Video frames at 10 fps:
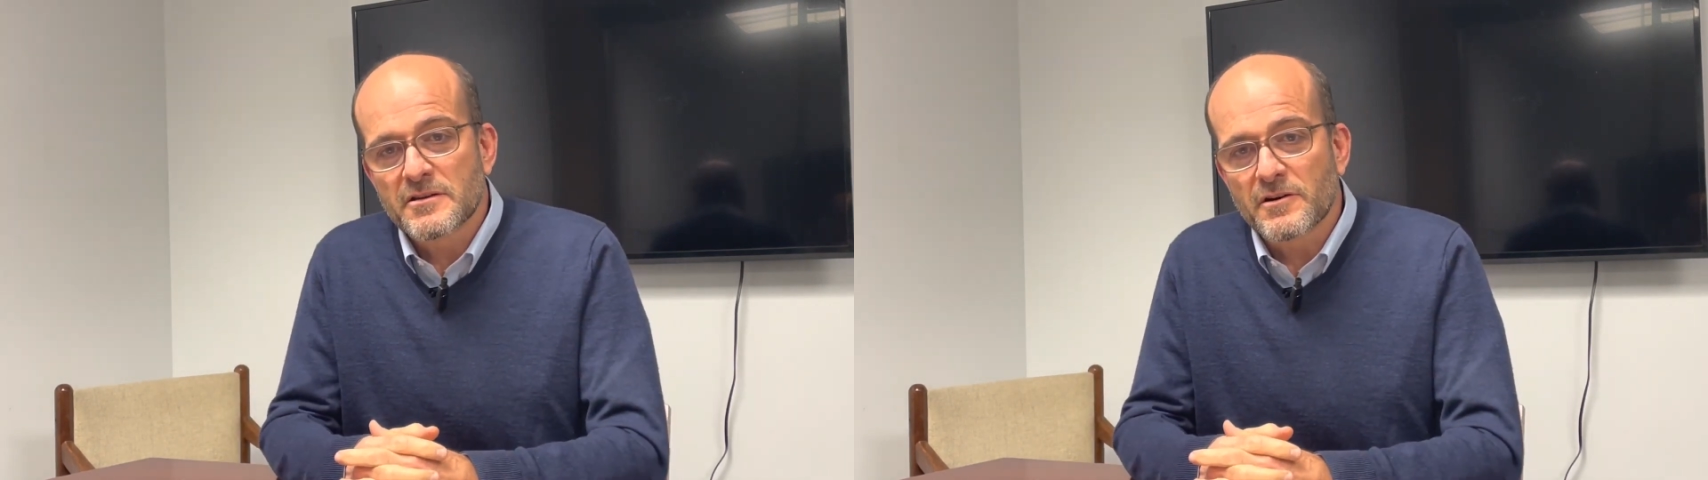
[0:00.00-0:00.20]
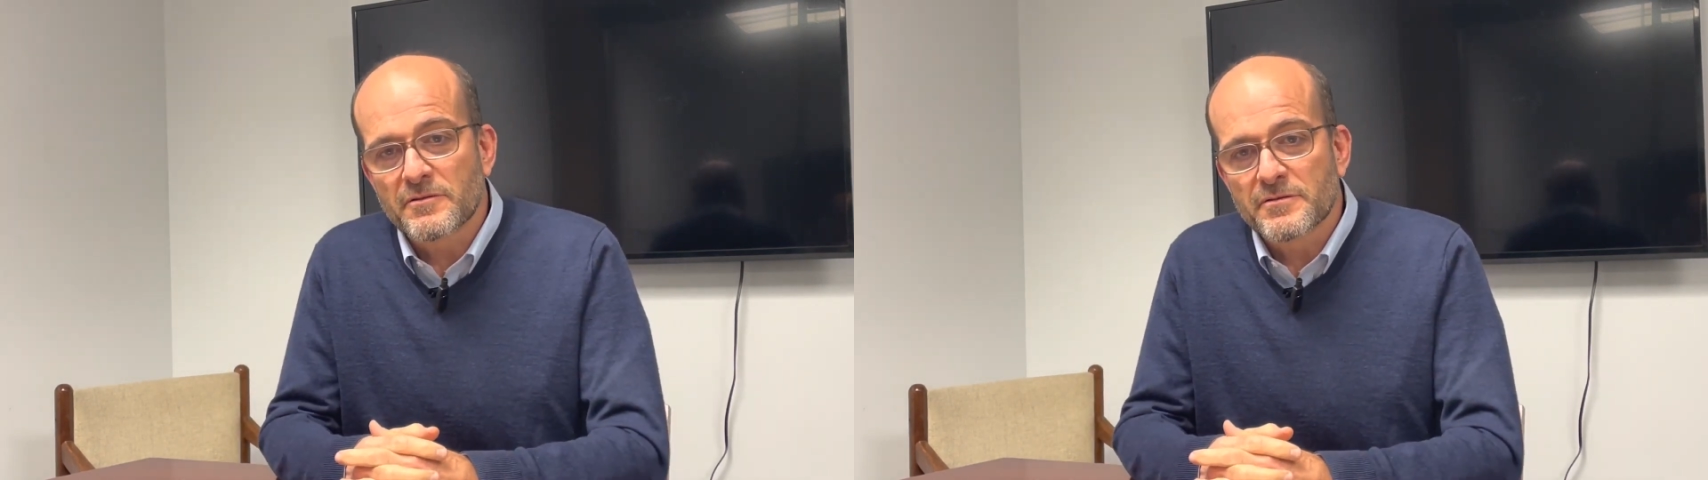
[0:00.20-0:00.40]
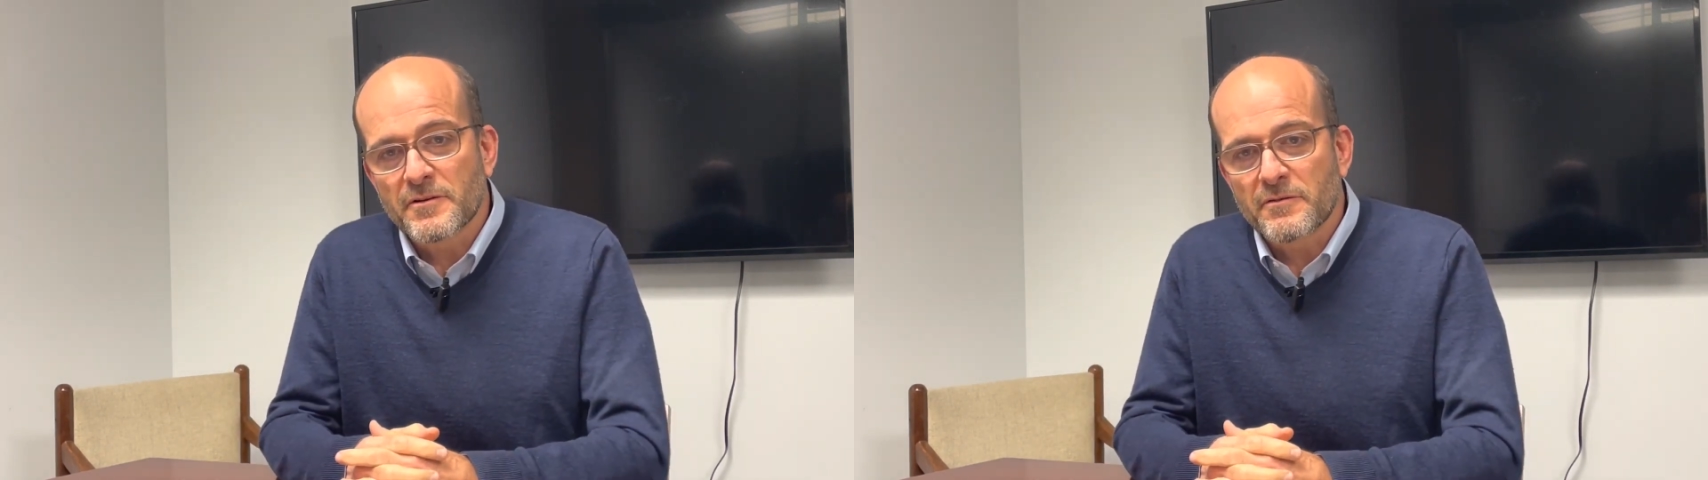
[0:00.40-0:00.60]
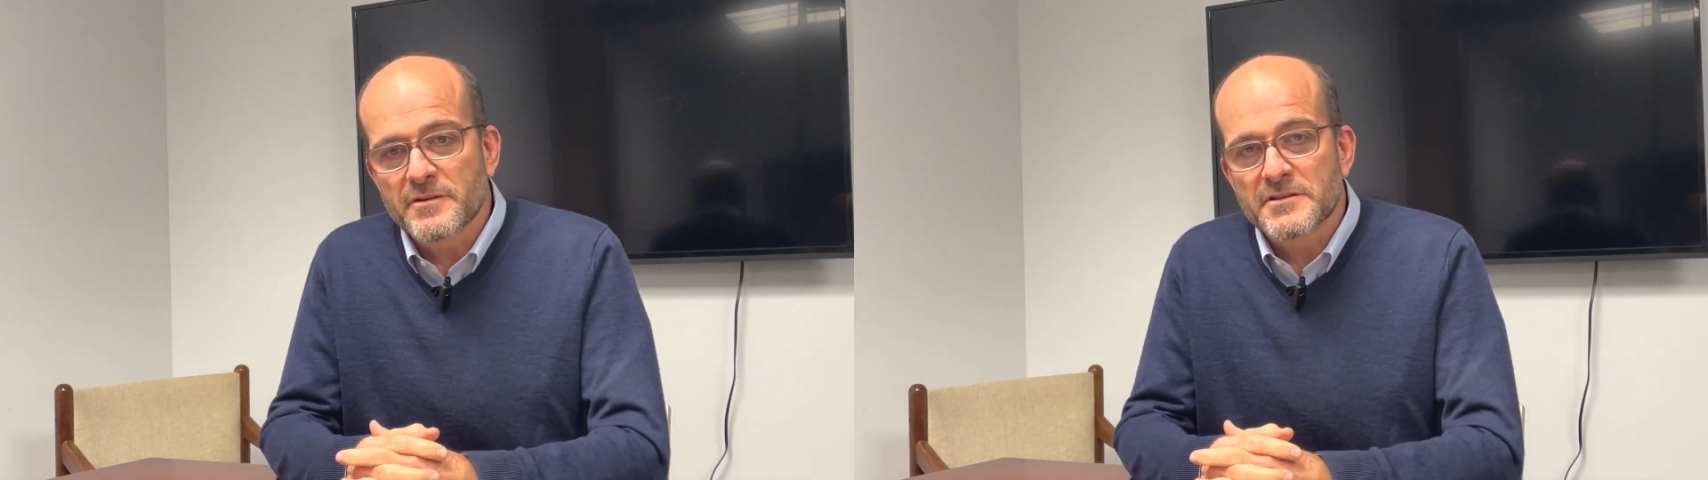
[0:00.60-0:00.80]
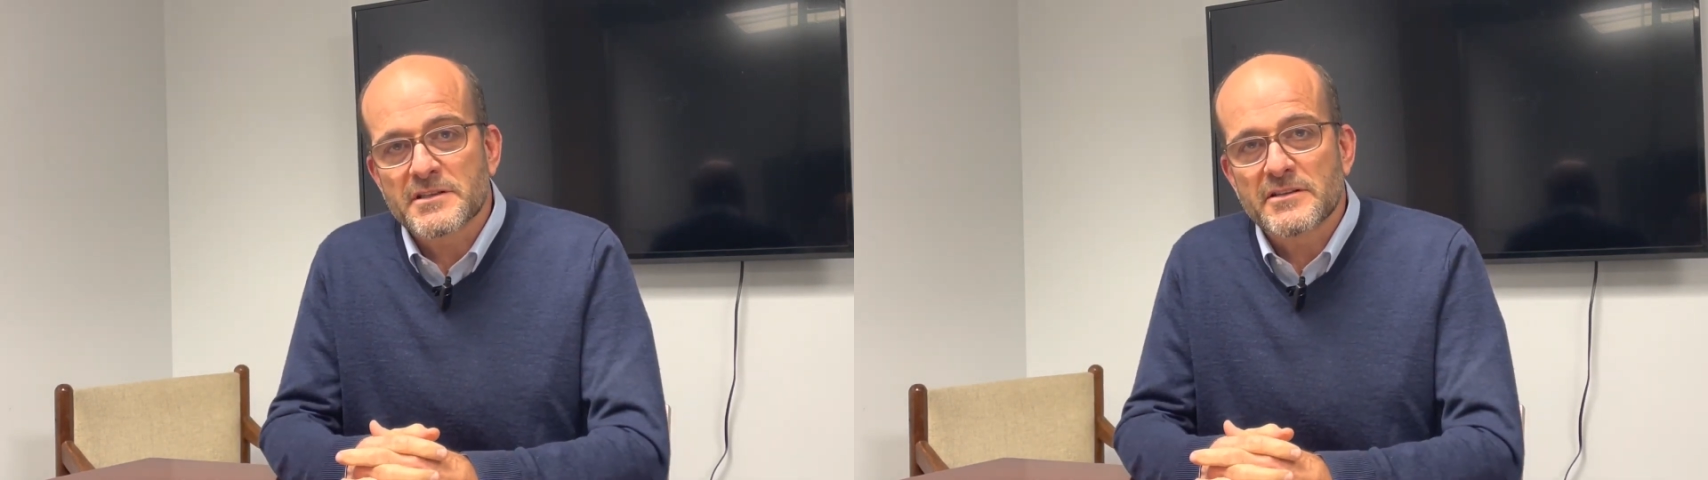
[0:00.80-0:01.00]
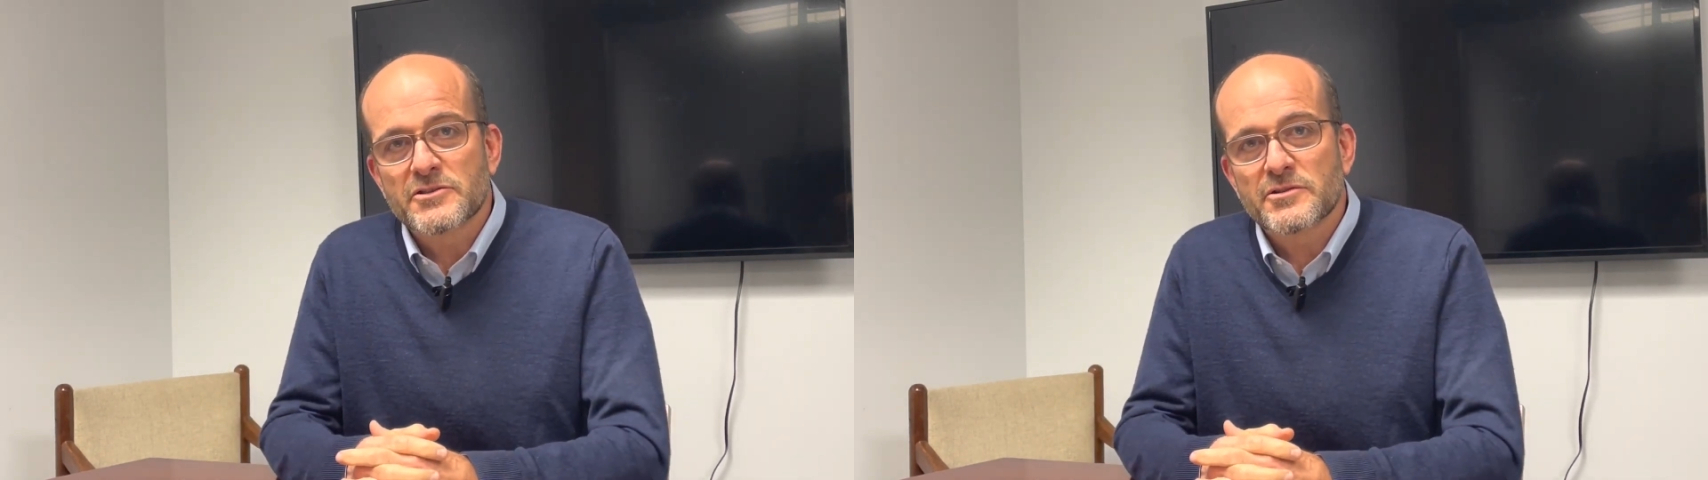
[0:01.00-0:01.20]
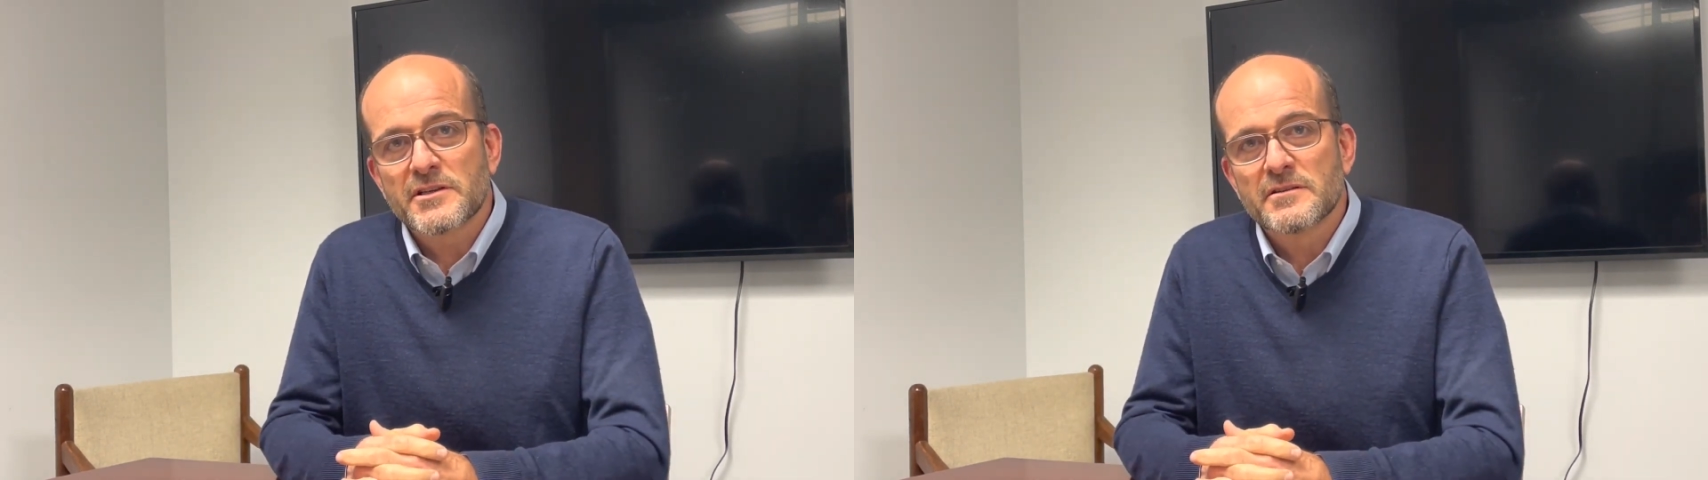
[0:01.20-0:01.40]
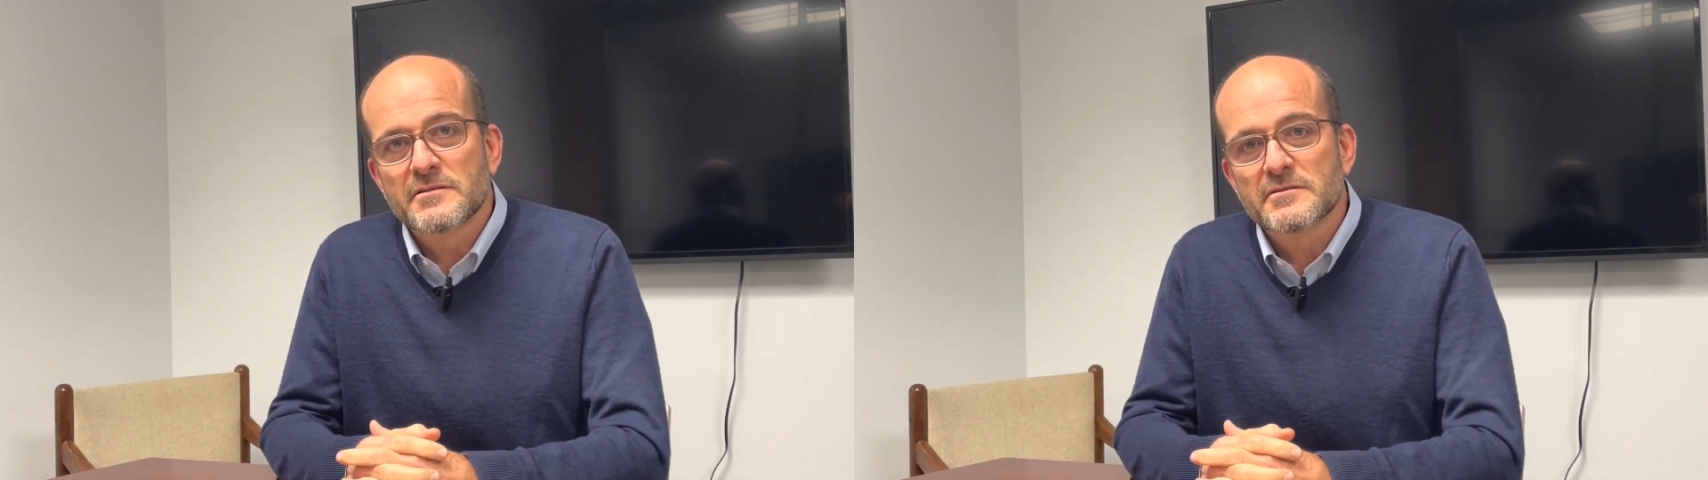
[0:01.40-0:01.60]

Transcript: of this country,